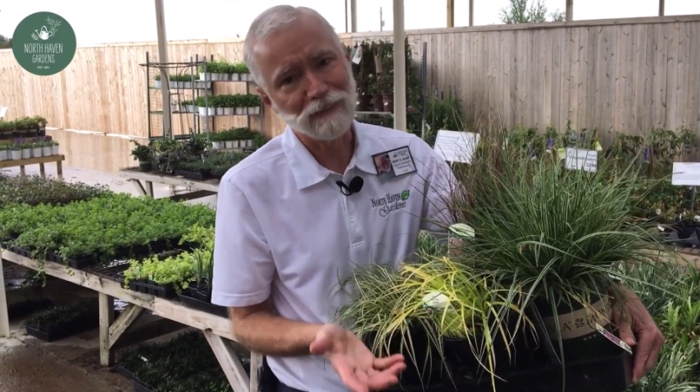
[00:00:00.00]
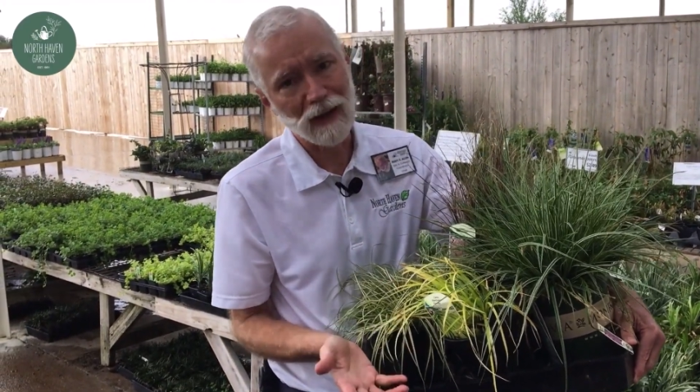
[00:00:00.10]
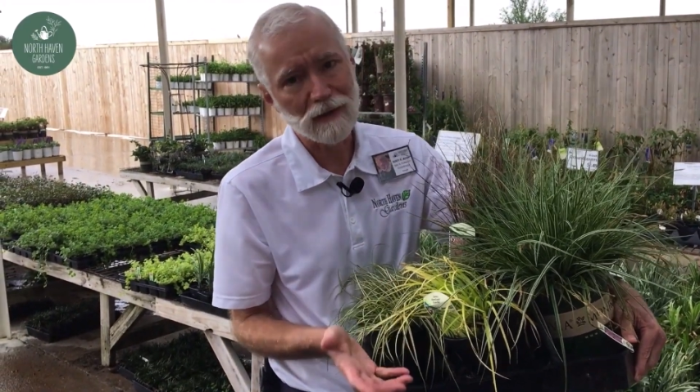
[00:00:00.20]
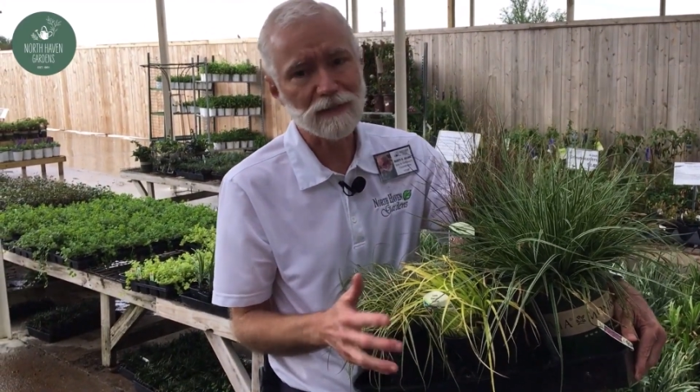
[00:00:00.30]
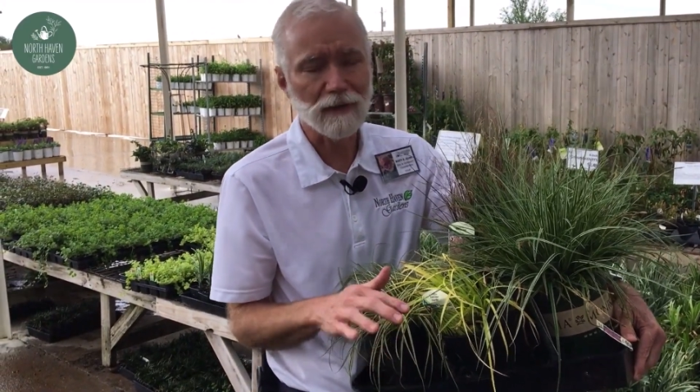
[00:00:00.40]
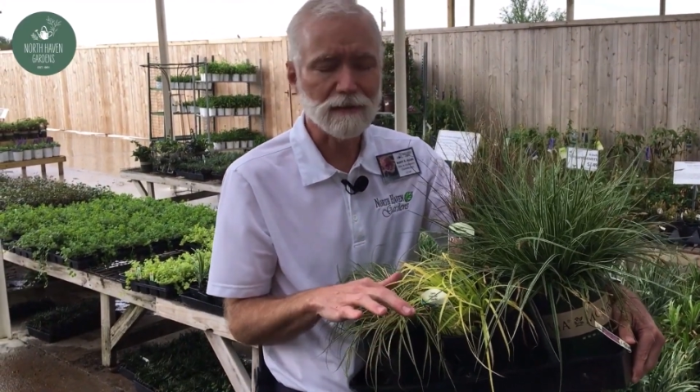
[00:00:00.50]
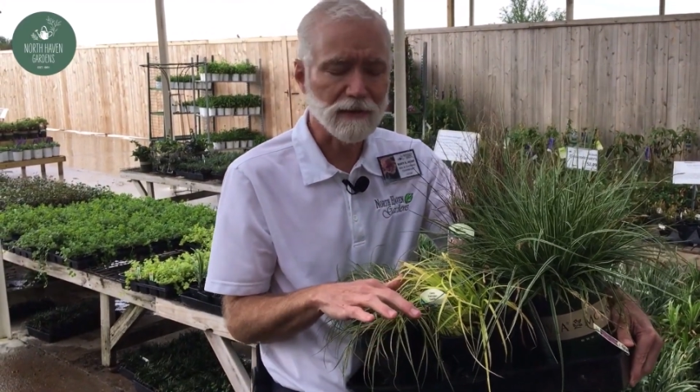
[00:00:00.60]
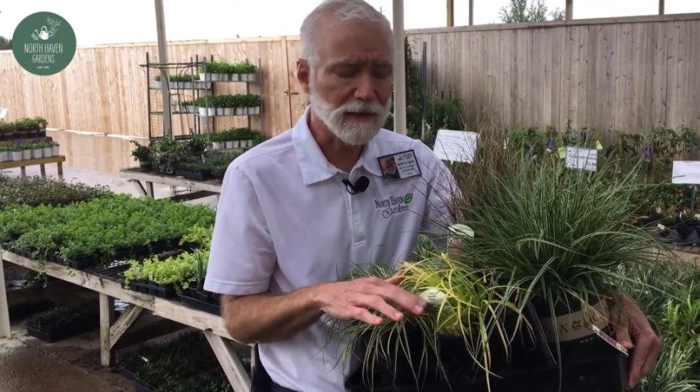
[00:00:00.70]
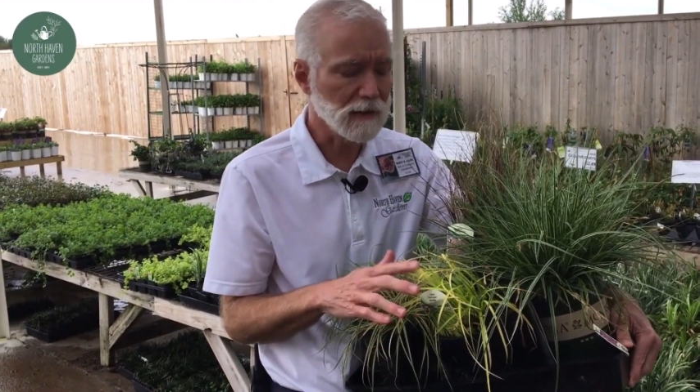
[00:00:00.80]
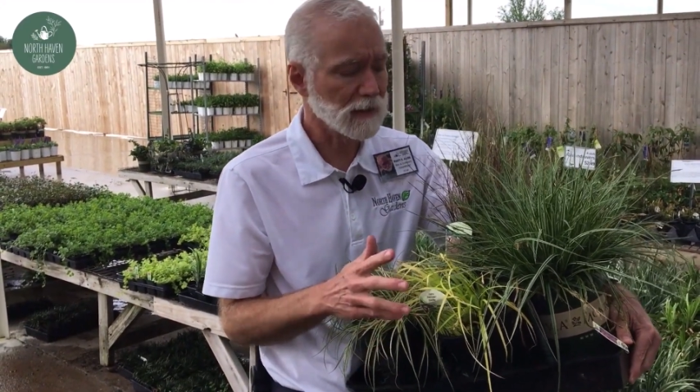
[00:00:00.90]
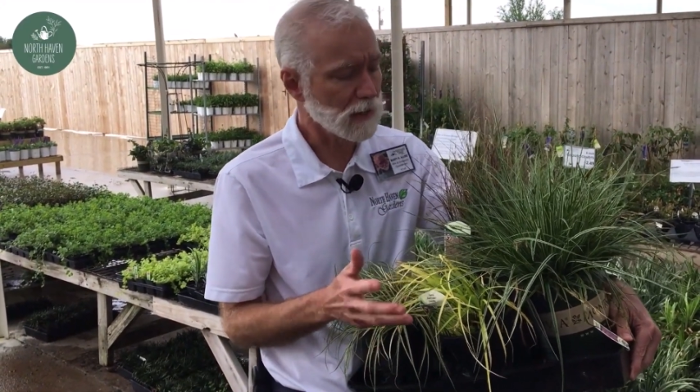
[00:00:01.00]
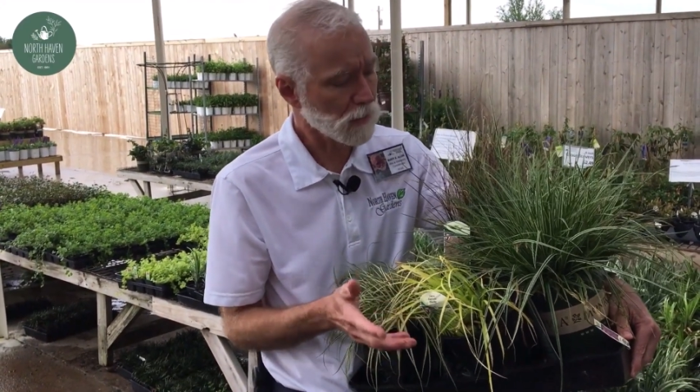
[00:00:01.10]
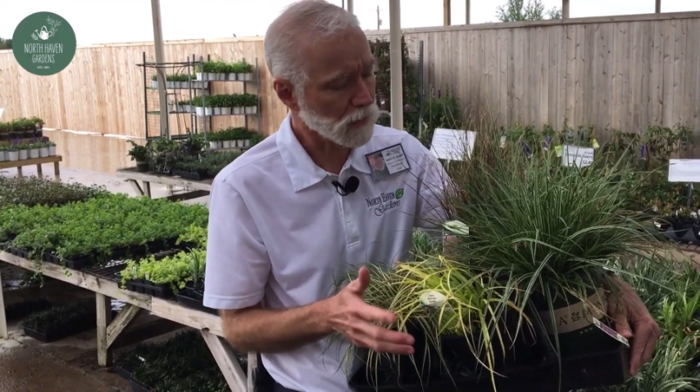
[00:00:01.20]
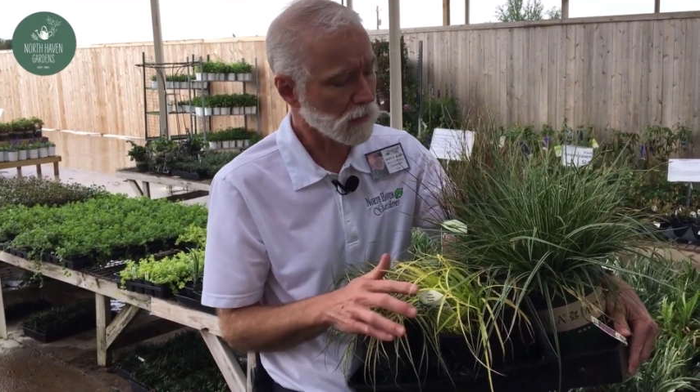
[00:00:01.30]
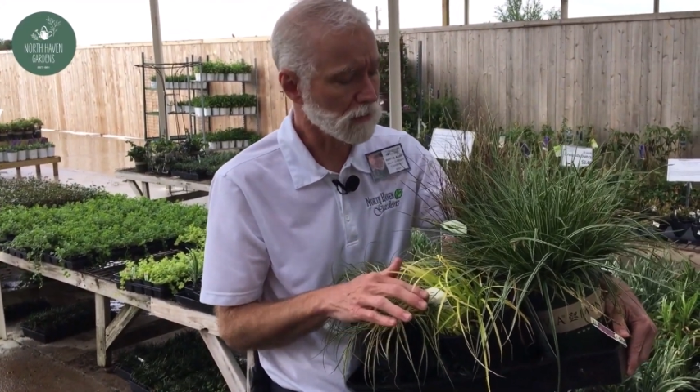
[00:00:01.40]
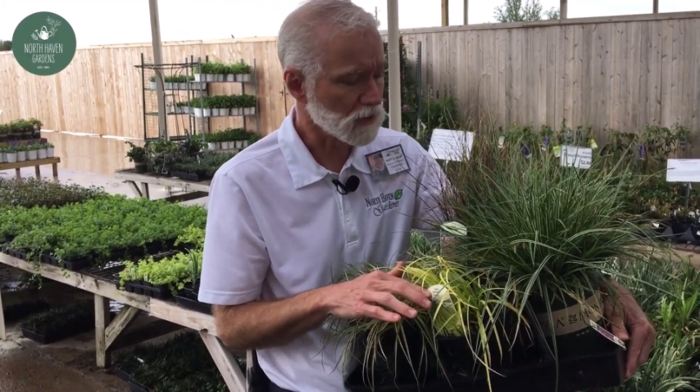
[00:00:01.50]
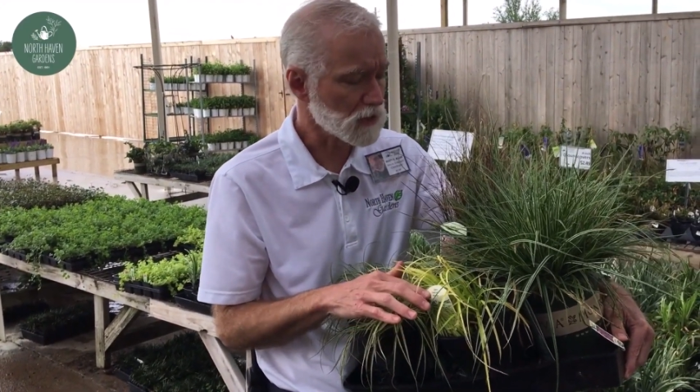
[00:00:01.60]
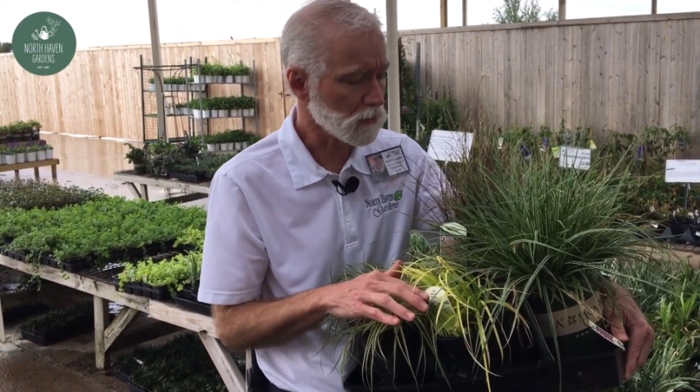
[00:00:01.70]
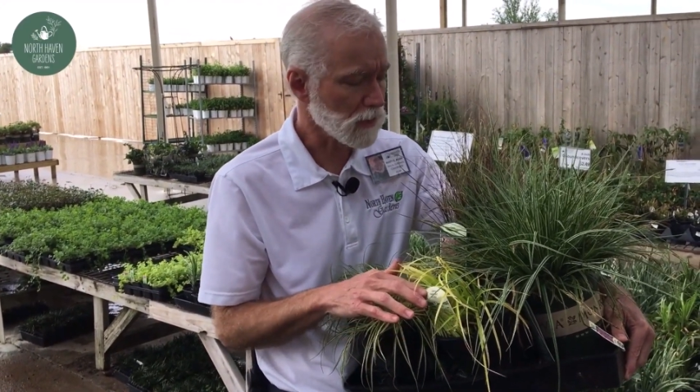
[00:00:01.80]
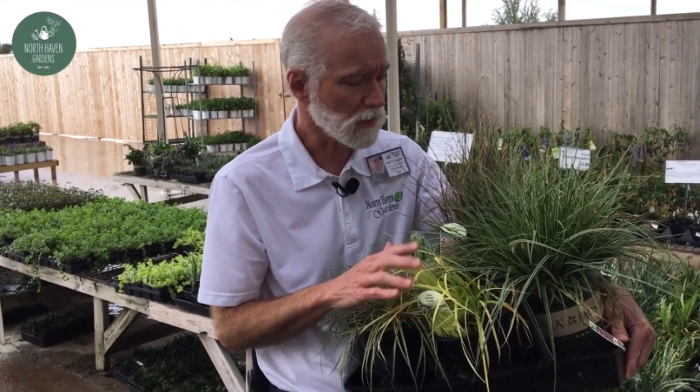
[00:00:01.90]
Valentine's Day, late winter,
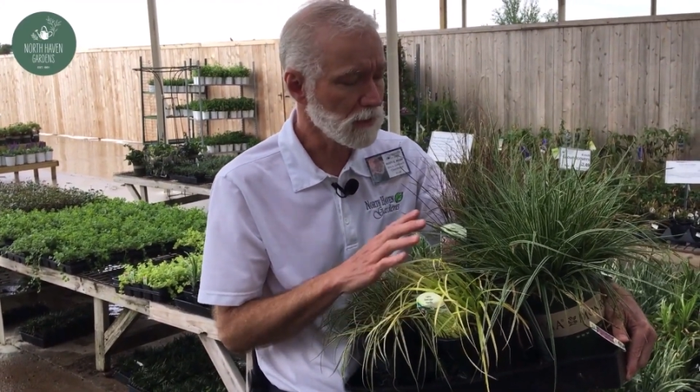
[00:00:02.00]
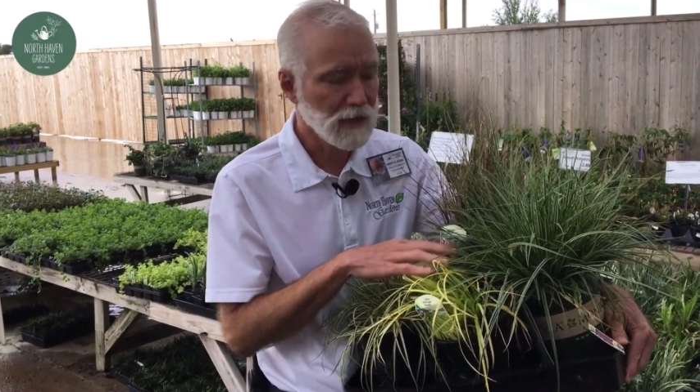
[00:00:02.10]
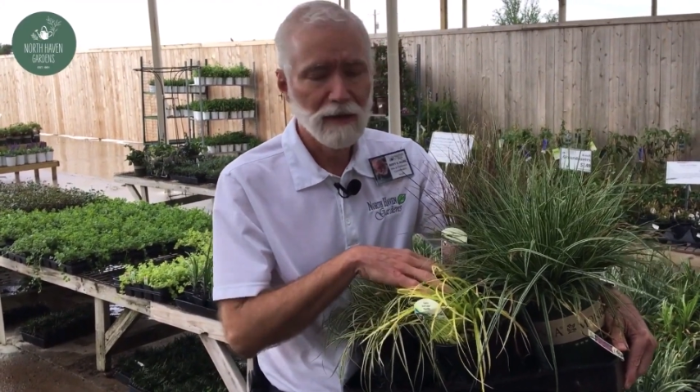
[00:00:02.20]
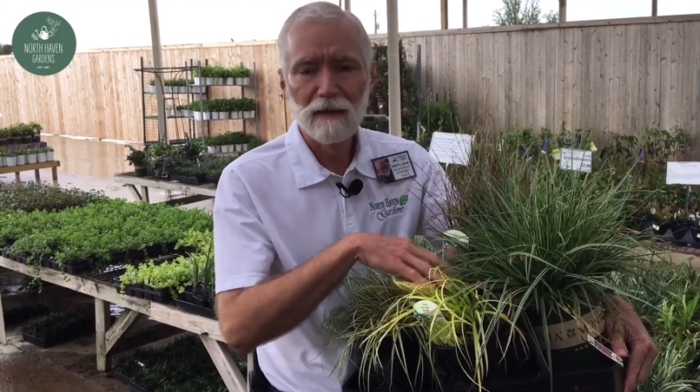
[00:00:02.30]
early spring.